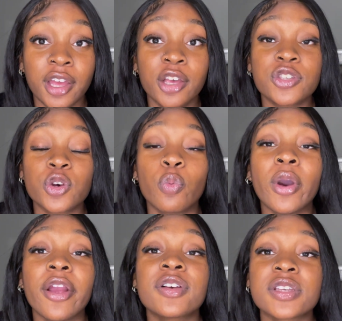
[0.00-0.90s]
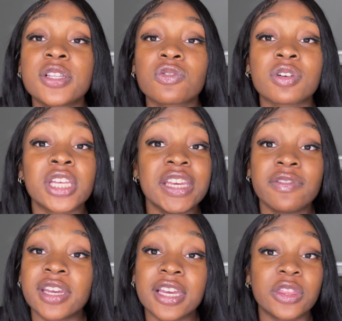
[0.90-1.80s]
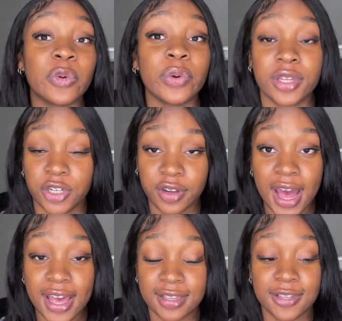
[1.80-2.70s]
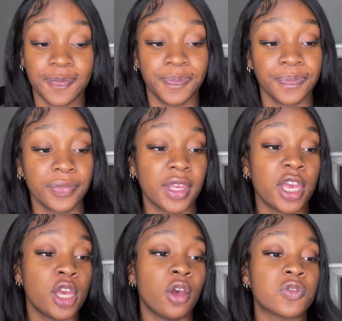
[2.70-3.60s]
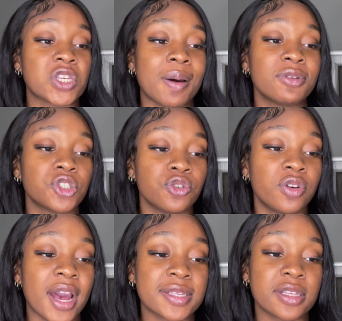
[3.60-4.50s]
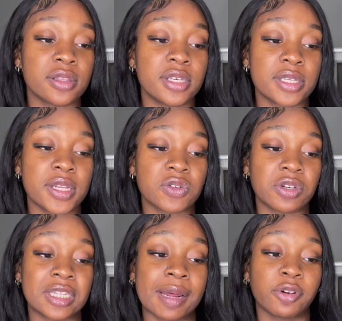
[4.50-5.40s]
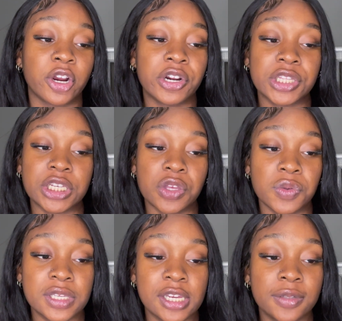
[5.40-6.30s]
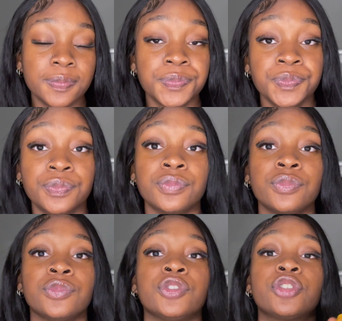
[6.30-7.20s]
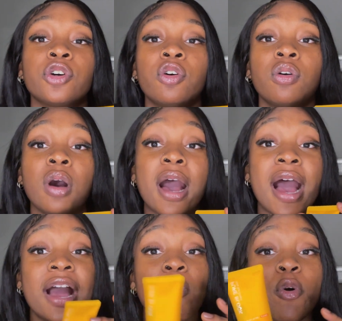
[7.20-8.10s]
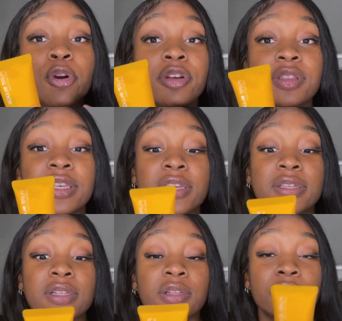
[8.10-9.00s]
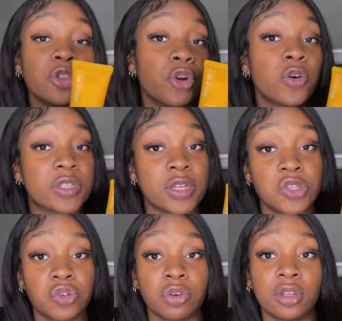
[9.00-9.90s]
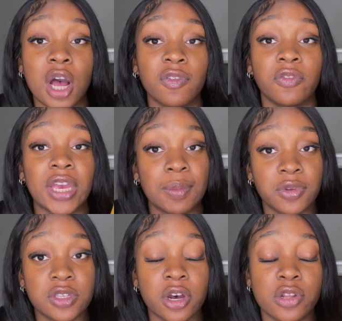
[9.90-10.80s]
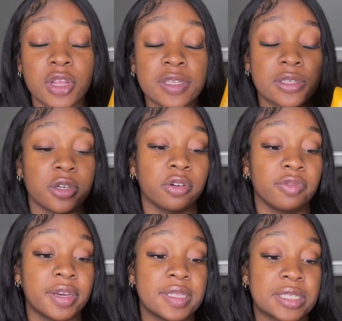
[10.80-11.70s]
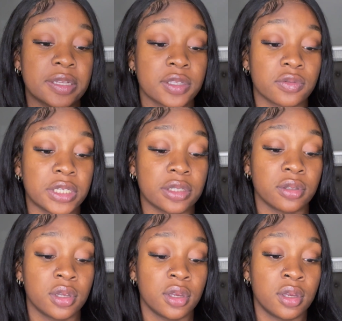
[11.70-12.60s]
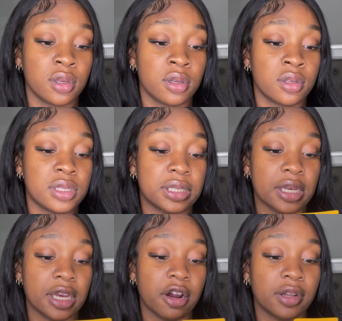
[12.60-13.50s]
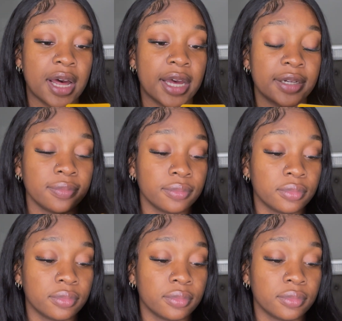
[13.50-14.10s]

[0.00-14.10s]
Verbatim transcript: So wear your sunscreen even in the winter, guys. So I want to show you guys the, the sunscreen that I'm currently using. So I ordered this little sunscreen off of Amazon. This is a Korean sunscreen skincare line.